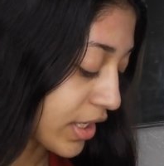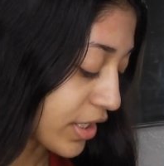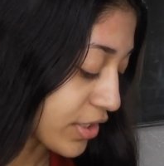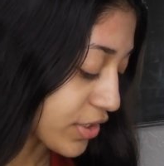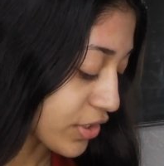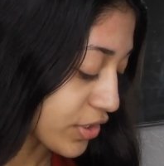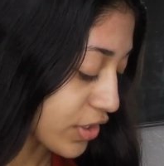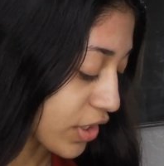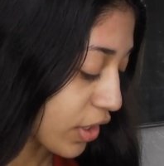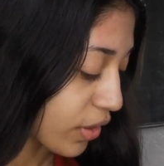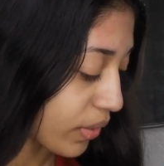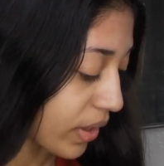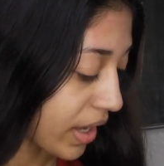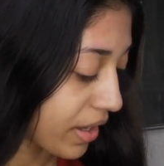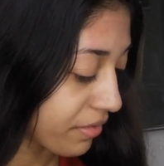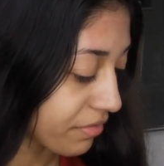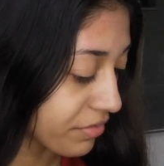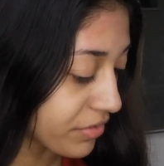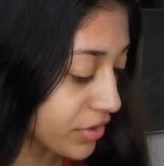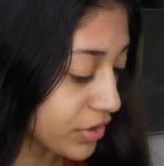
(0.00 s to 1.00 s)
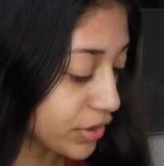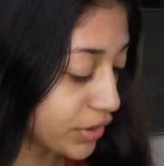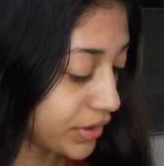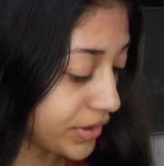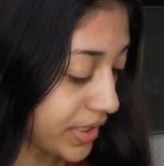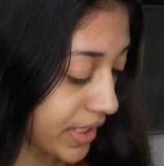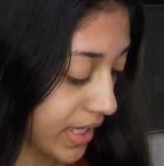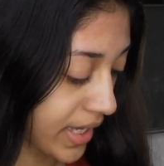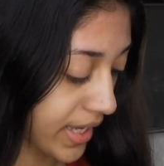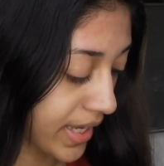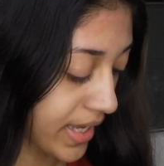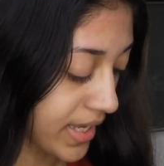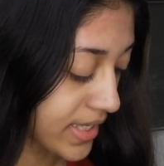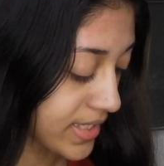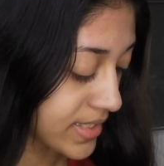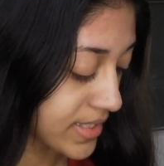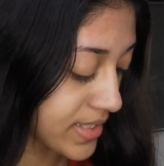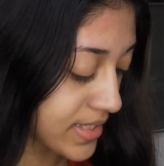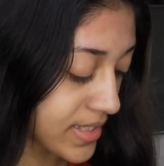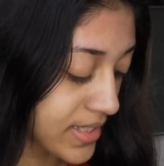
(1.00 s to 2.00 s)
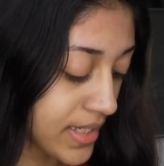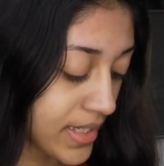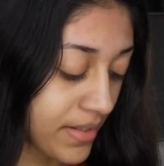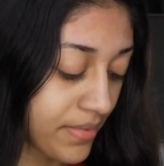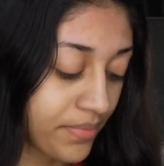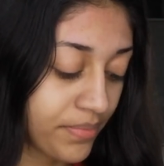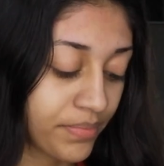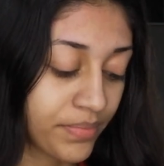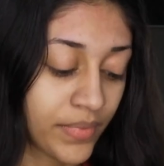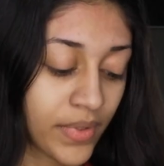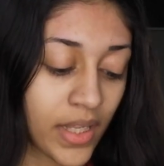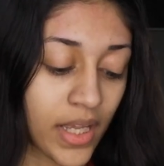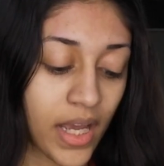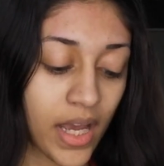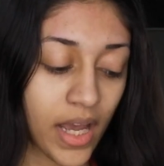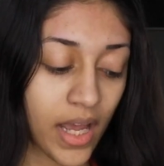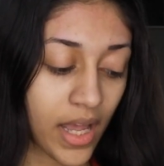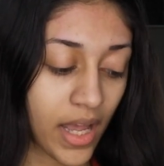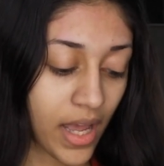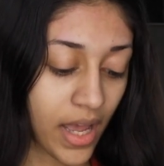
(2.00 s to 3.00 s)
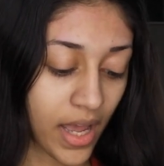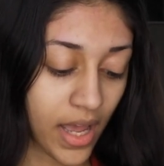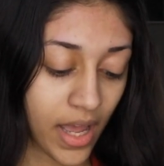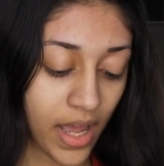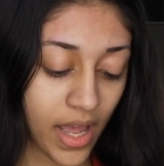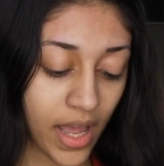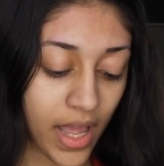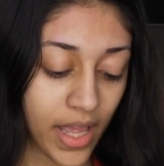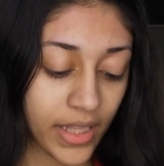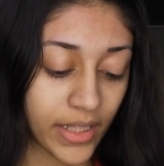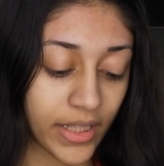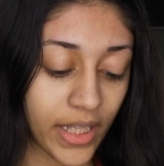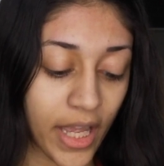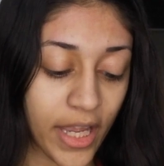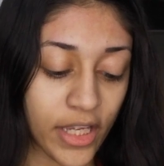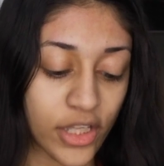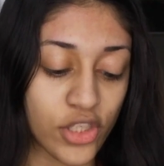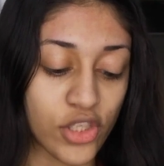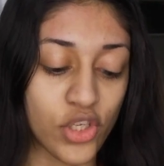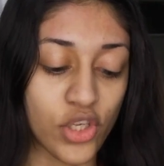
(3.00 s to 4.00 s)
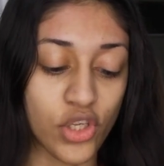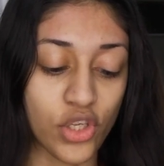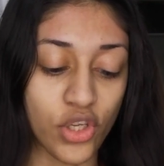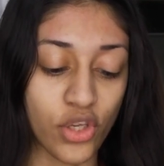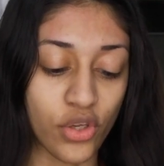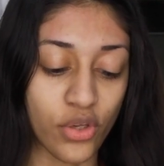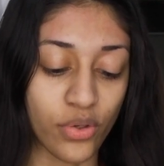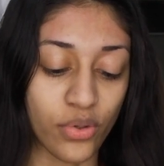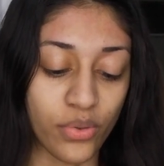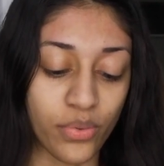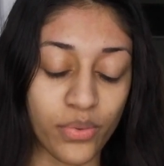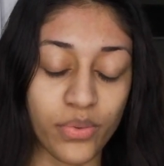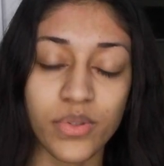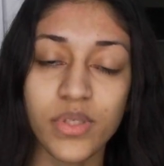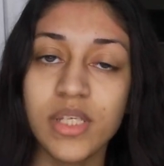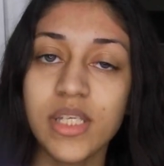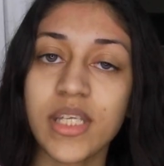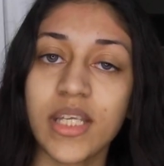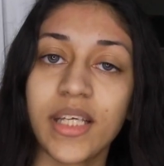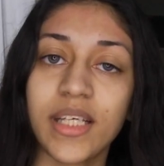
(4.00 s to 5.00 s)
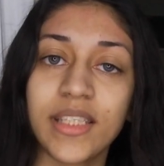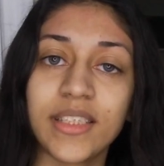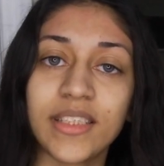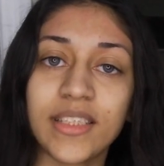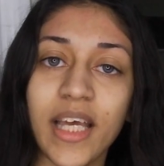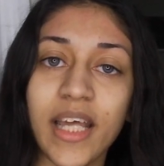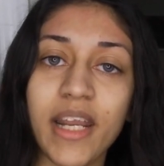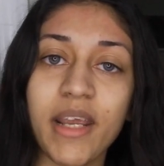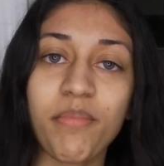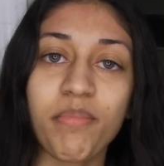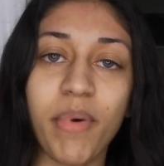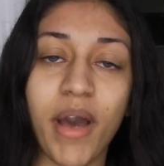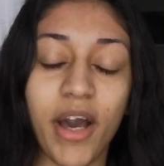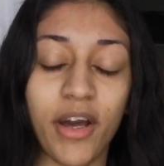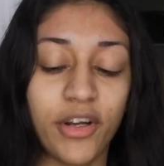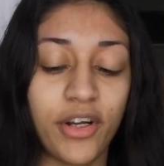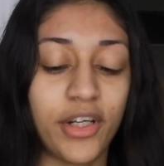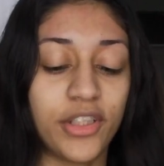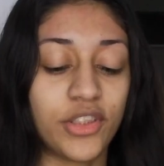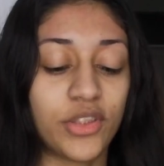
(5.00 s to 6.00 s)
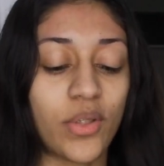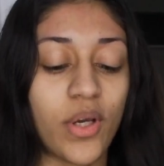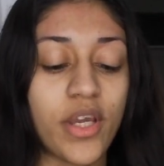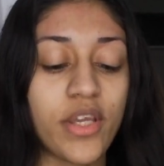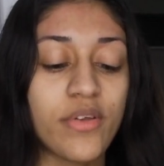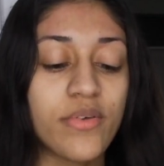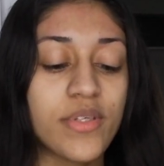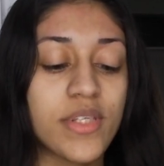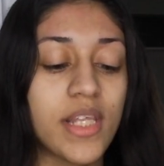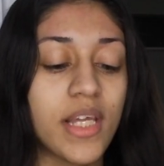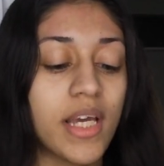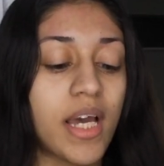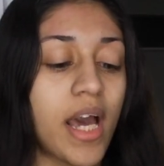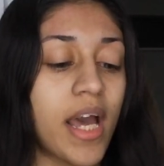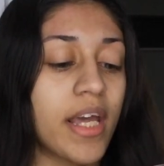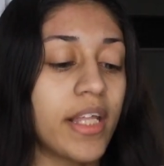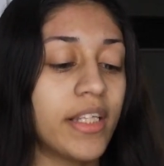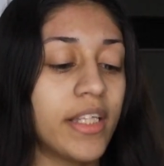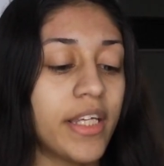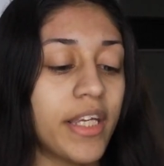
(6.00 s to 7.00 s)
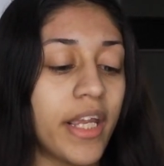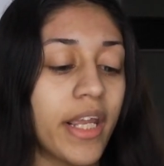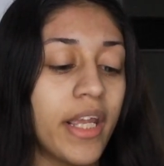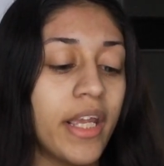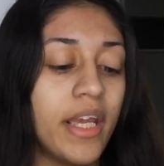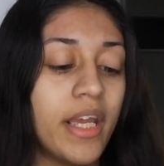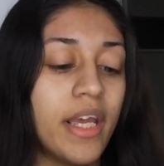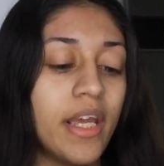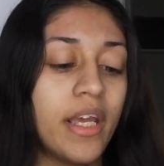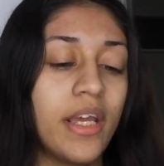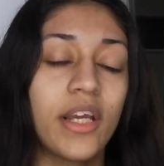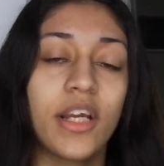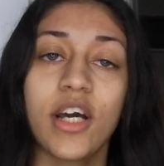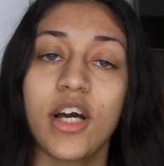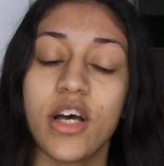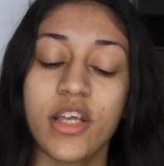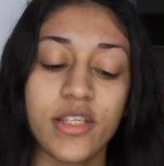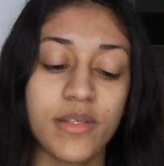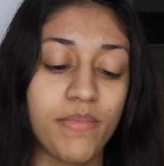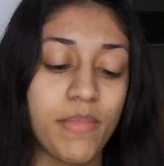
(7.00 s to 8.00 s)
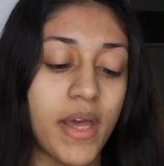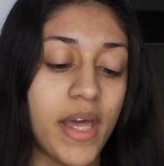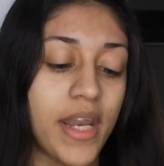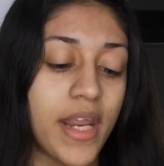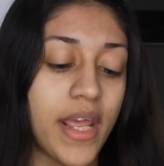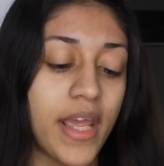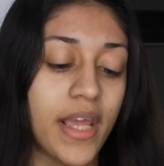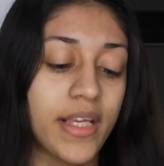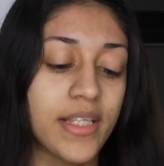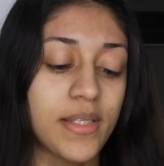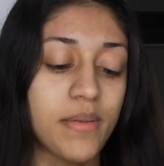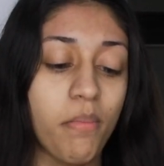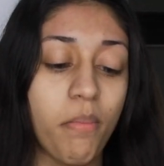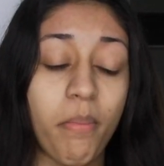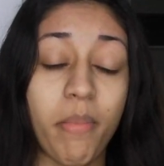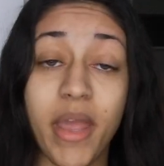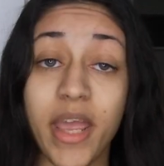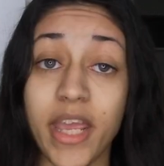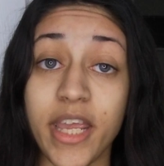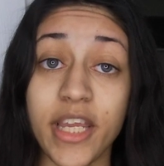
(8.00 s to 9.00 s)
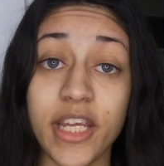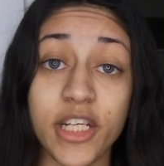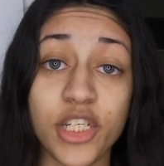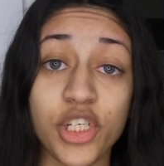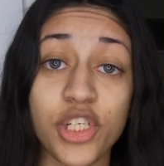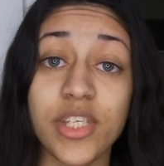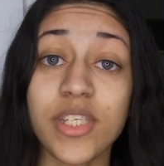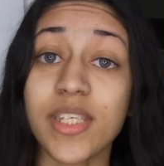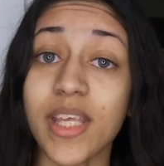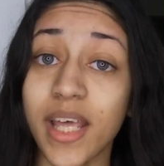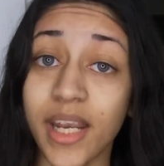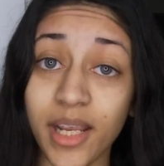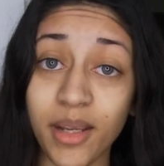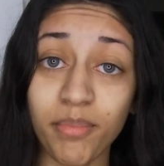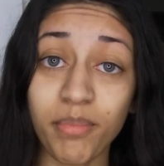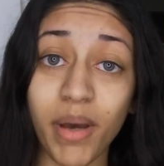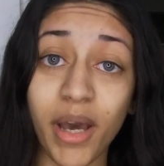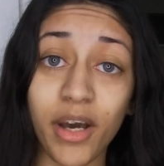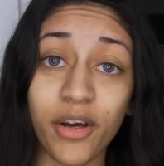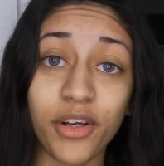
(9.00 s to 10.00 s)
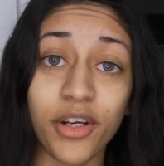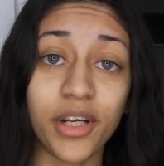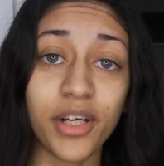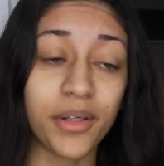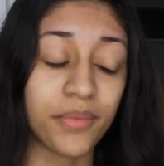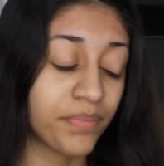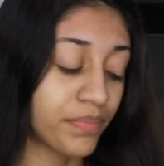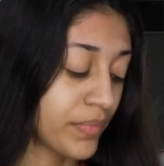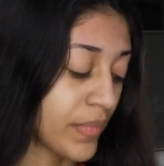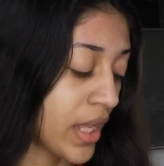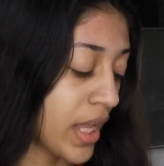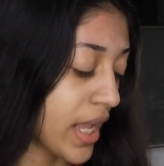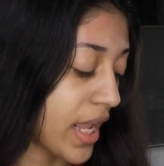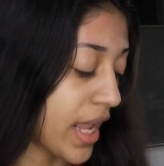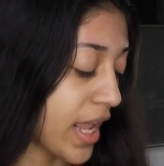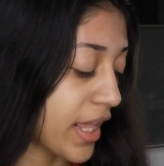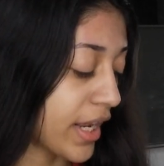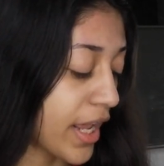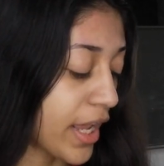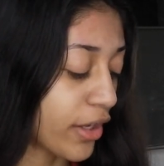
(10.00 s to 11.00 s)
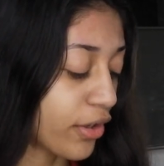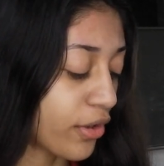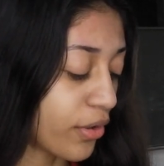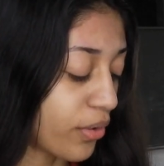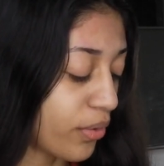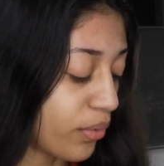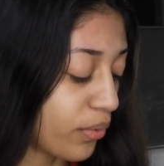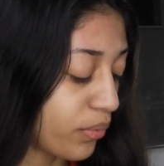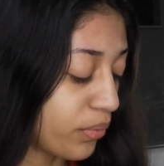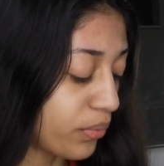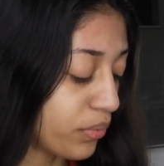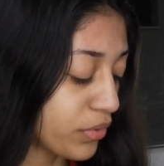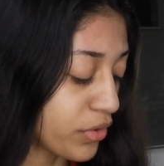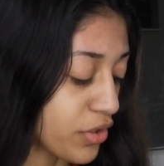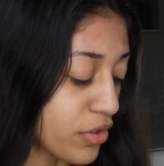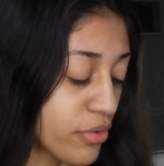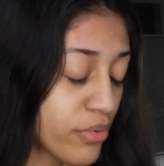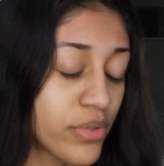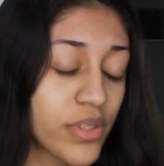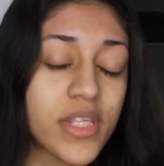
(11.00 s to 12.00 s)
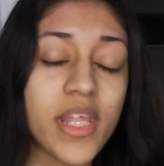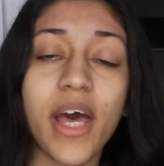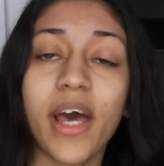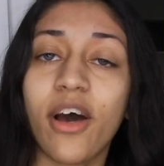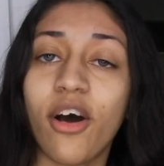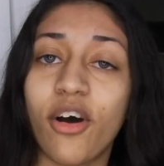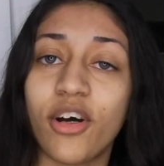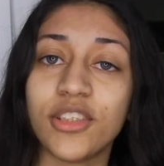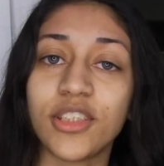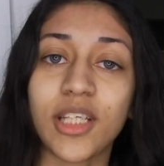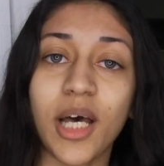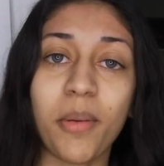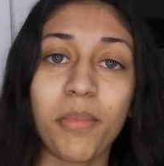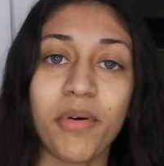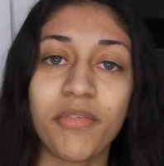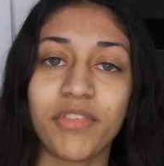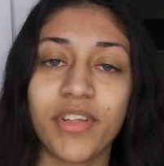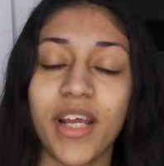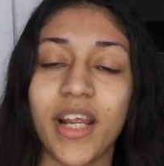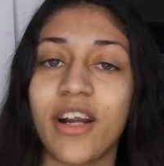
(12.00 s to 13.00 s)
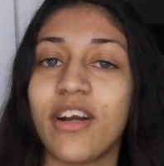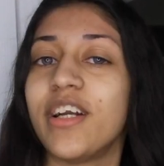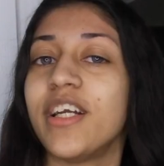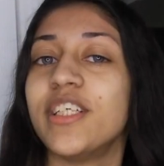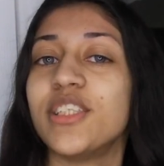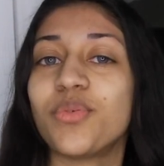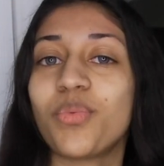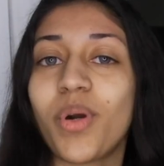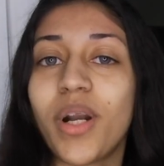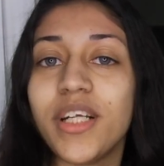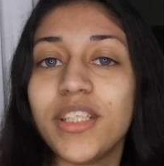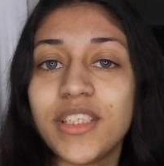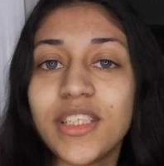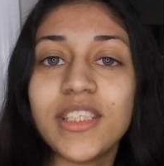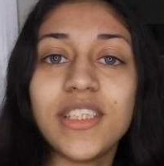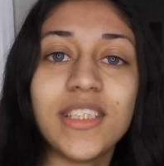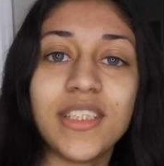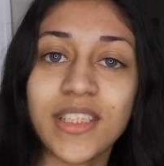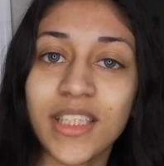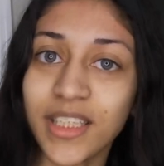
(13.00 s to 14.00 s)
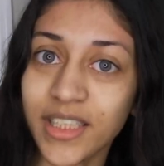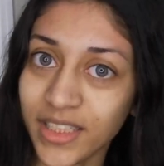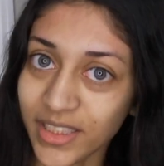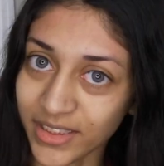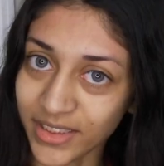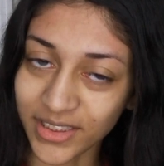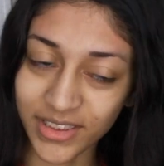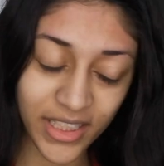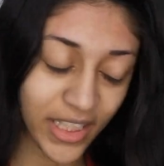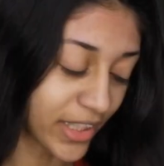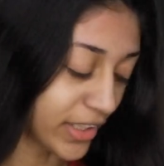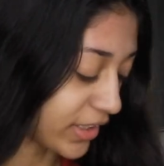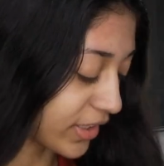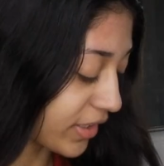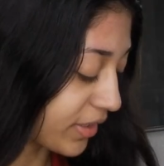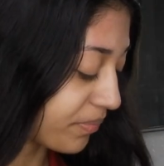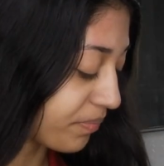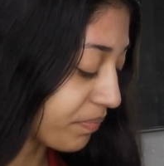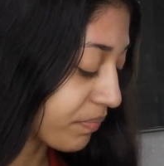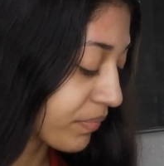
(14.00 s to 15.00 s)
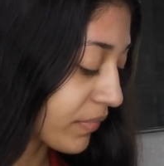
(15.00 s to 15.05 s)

So after that, I like to use setting powder. So I use the Kylie Cosmetics beige setting powder and I go use that on top of the areas where I just did concealer.